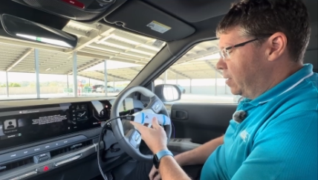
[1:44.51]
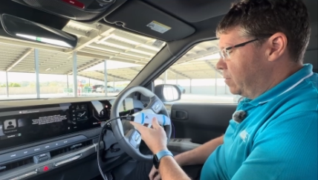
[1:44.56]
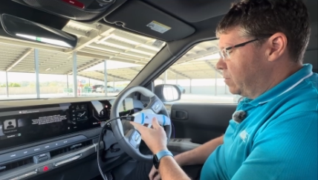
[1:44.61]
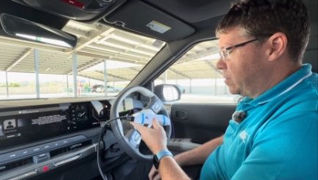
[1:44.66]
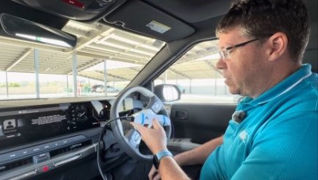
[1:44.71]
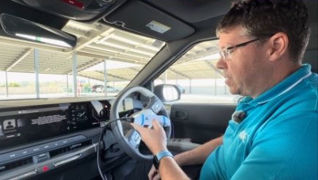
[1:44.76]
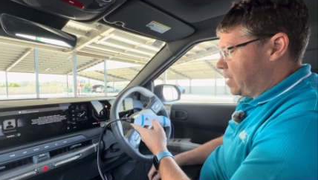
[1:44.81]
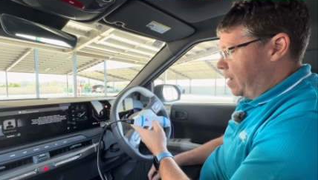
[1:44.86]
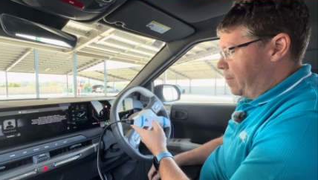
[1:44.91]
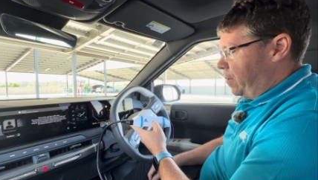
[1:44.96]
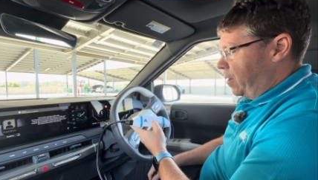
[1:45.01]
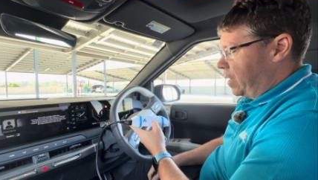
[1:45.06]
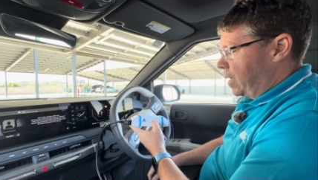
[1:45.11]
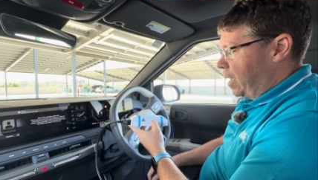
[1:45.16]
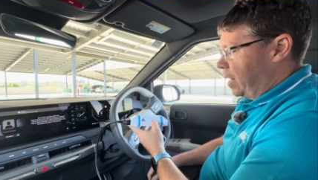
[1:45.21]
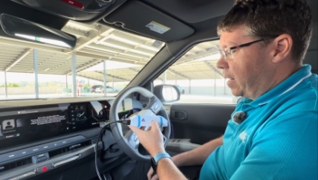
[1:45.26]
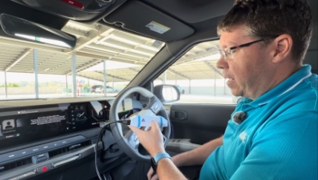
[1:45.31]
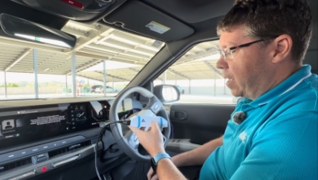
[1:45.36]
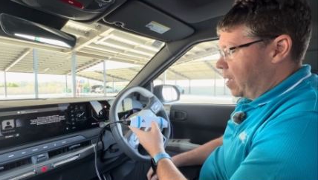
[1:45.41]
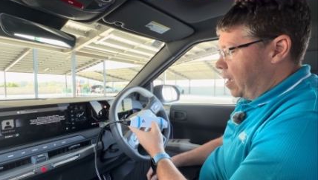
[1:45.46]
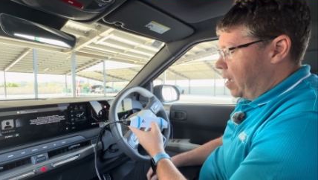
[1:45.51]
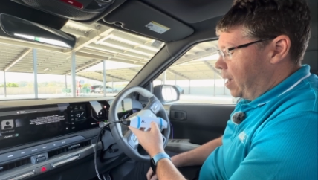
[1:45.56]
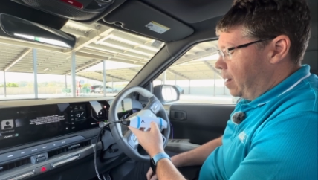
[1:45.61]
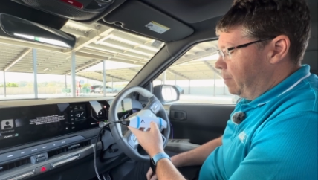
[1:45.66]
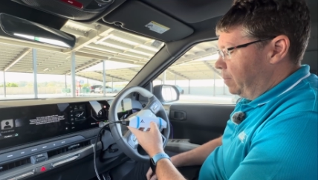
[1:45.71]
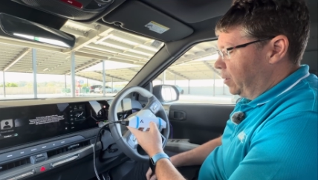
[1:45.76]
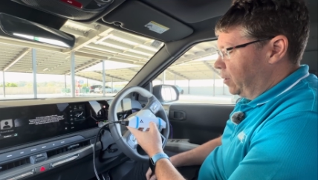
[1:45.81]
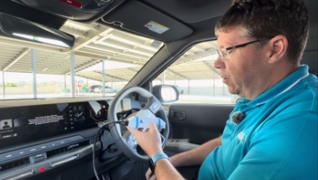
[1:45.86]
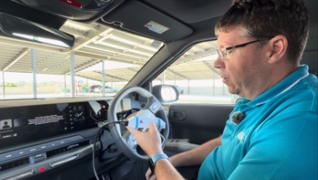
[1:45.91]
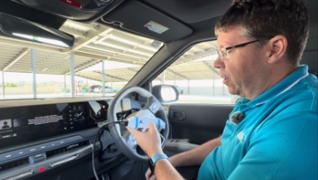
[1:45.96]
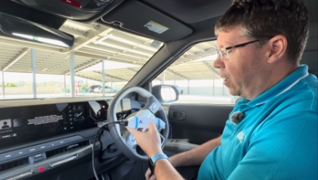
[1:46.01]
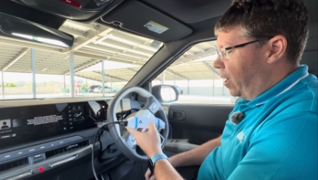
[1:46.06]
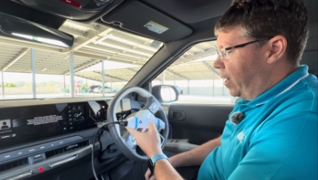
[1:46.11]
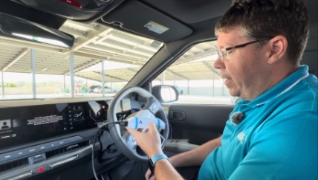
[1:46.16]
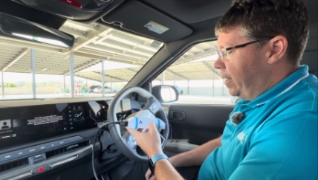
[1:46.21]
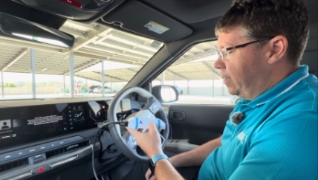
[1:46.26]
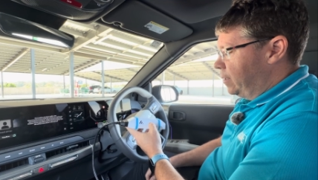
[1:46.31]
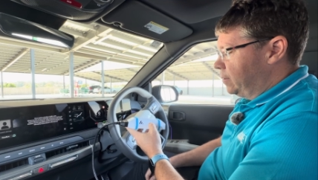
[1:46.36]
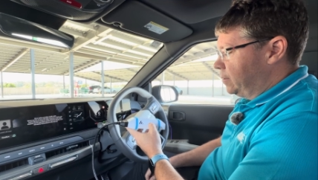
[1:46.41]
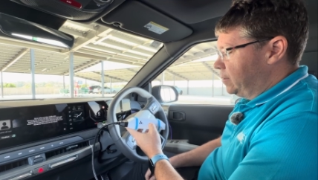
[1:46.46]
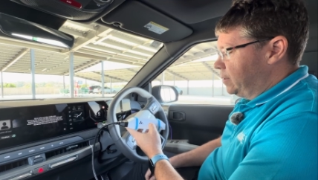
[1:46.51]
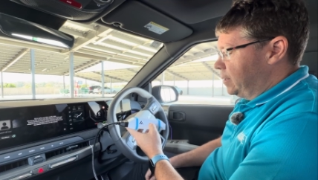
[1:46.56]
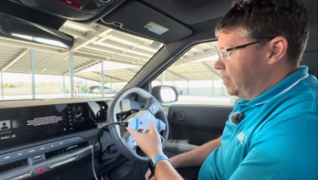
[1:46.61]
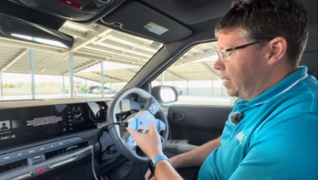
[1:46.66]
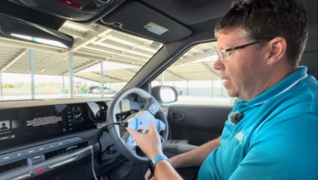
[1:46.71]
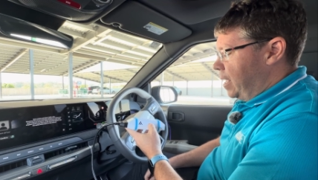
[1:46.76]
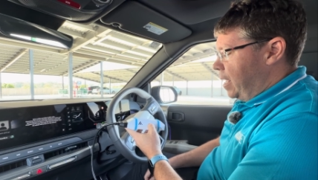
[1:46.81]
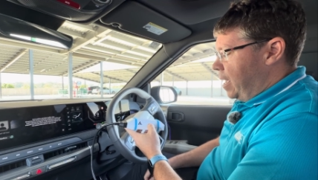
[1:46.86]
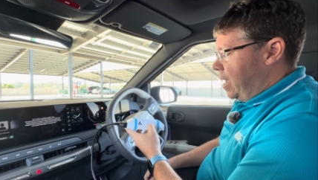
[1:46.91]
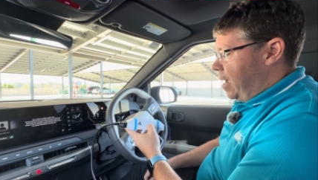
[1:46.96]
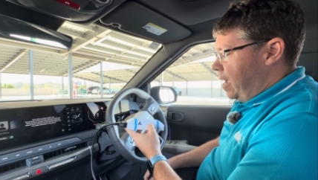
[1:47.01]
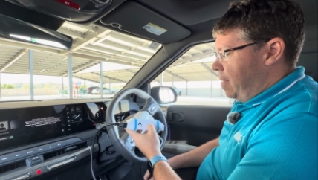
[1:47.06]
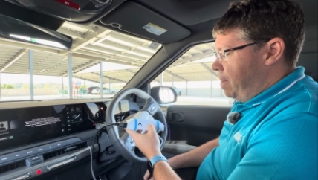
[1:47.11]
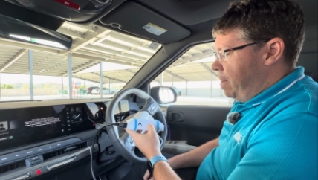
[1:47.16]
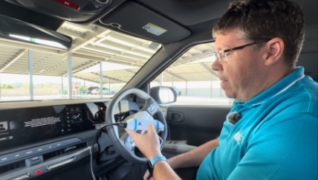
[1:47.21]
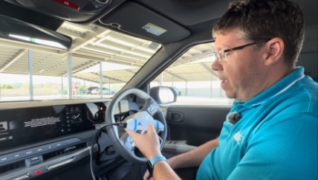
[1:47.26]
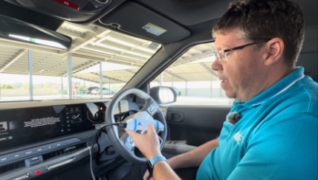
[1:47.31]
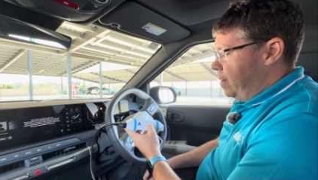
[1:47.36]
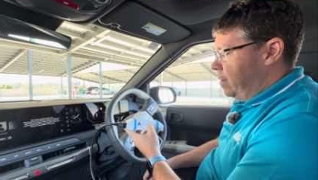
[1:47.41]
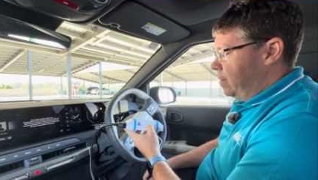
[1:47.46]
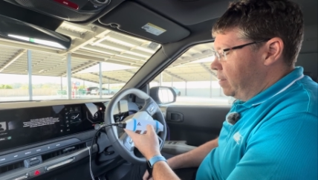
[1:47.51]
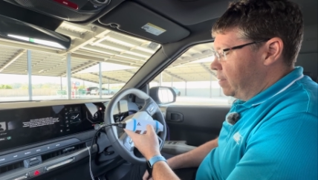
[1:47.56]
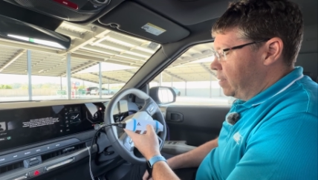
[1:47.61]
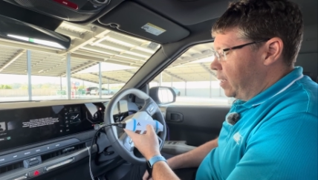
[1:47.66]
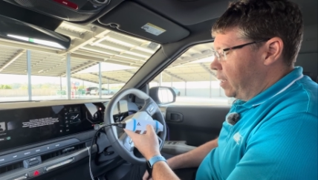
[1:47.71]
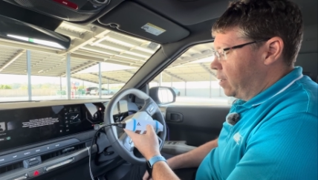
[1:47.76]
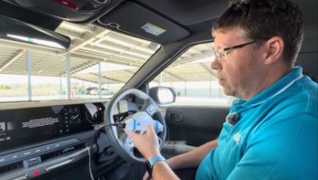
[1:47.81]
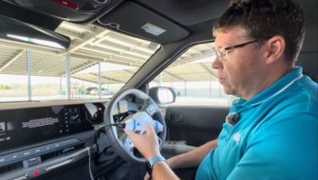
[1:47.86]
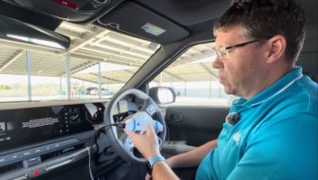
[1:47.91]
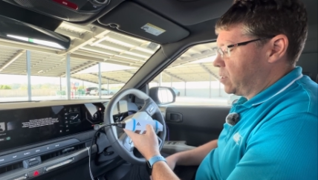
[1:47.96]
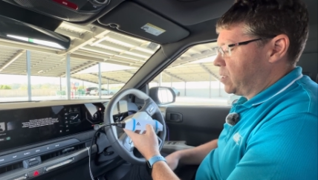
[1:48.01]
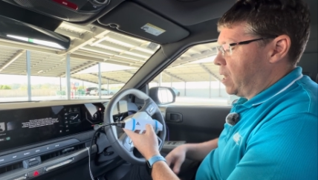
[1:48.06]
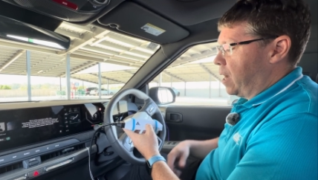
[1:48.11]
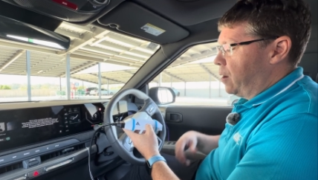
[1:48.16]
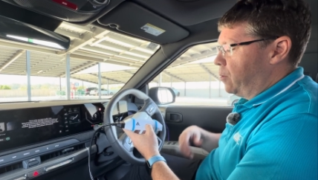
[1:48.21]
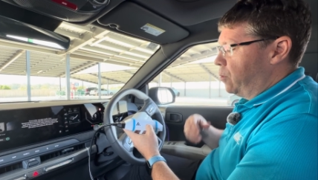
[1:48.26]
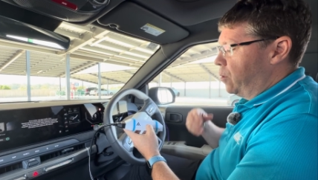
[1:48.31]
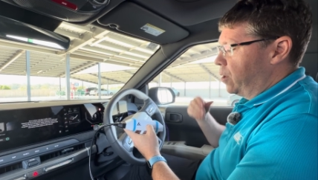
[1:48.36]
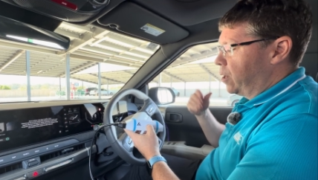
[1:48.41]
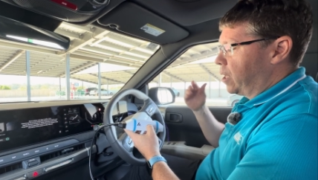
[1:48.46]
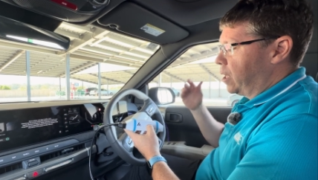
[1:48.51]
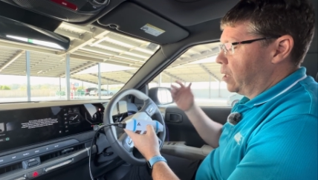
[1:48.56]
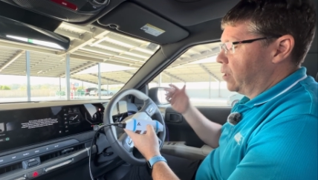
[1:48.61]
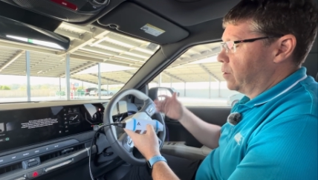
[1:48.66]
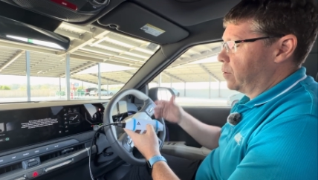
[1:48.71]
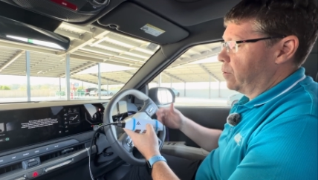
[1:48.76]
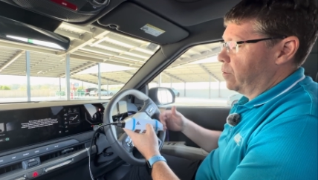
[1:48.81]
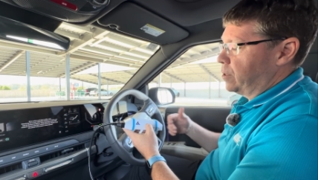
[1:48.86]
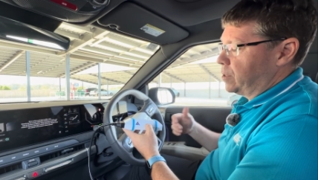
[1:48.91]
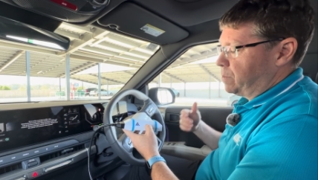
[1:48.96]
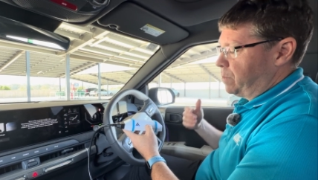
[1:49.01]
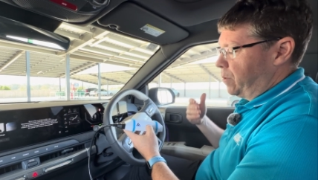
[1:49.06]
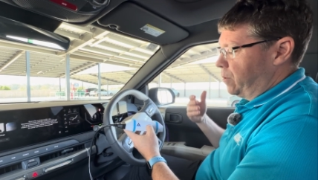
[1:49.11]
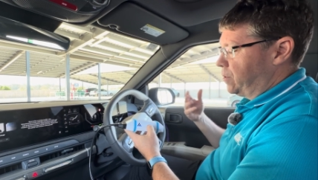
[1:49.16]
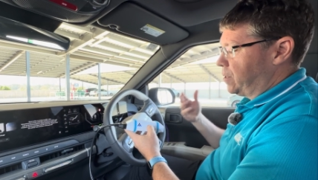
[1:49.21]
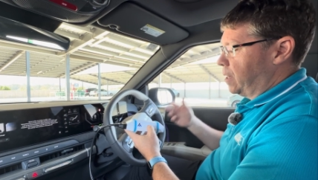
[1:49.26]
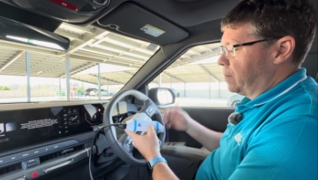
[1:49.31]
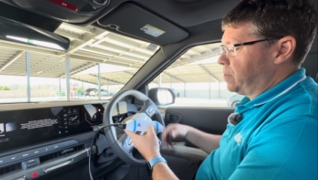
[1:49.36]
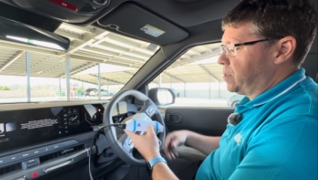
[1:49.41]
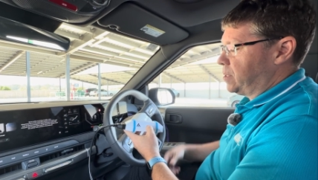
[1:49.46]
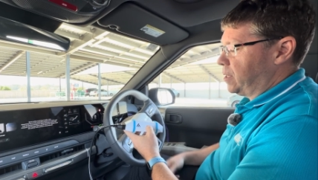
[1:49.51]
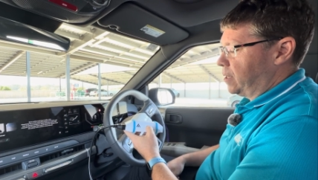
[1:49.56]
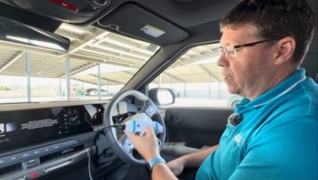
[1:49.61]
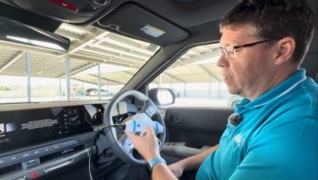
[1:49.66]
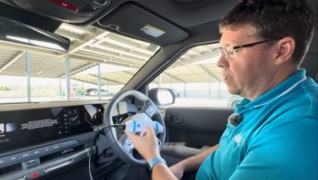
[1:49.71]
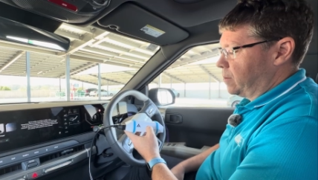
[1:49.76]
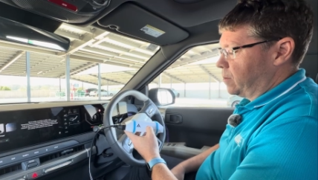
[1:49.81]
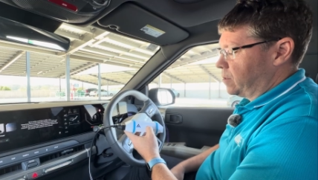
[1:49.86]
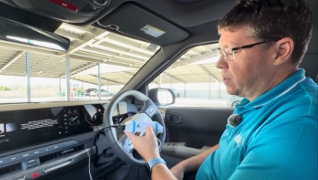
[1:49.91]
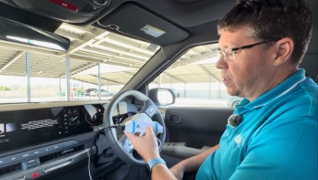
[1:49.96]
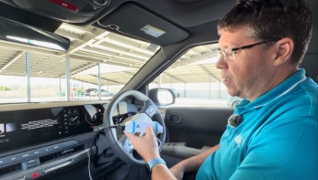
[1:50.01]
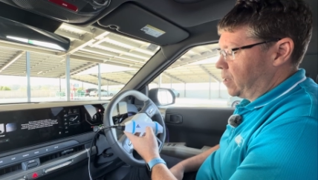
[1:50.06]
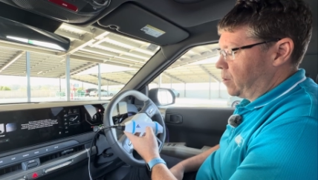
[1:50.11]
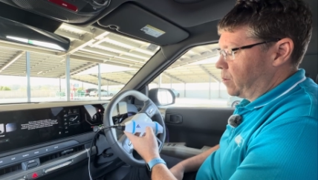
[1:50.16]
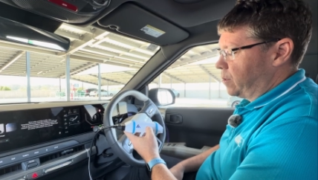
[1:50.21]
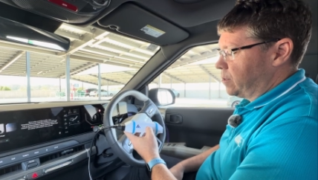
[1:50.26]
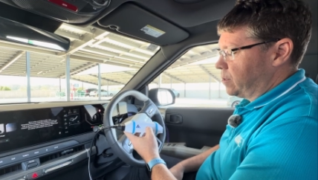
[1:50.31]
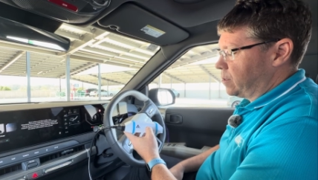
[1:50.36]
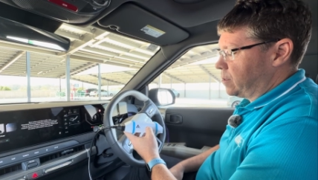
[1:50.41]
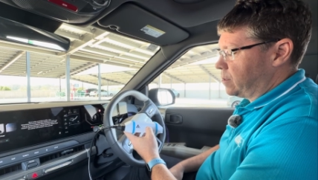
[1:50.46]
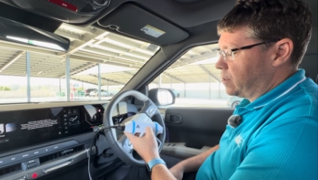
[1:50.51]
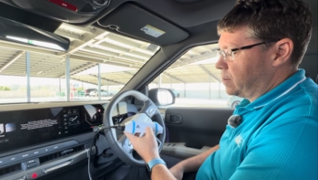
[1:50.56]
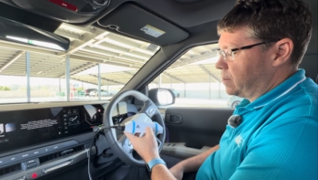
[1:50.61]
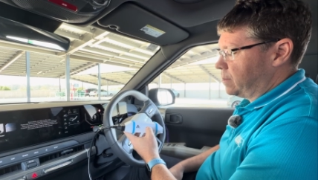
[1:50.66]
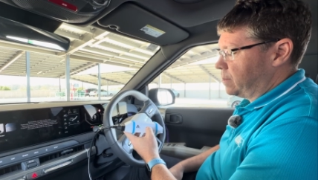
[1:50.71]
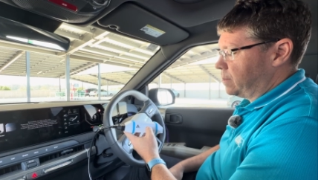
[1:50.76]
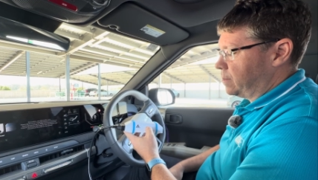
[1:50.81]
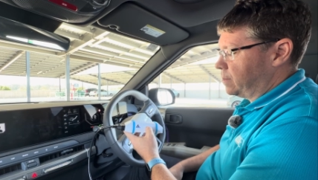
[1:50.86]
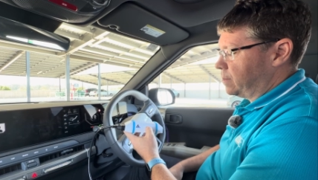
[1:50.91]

We'll start by getting a, a blue light and then it'll start working through its boot sequence.